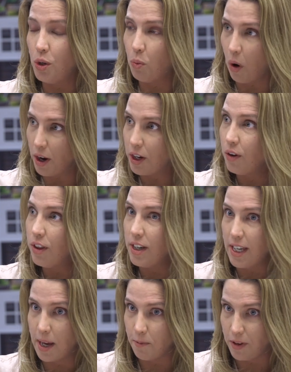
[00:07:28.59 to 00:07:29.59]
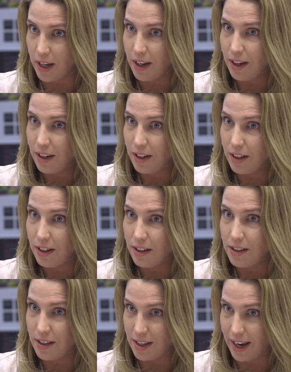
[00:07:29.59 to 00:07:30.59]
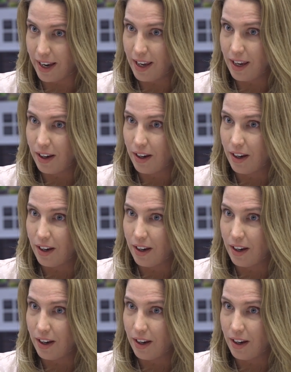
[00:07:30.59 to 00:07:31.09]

you want to go to the DMV today?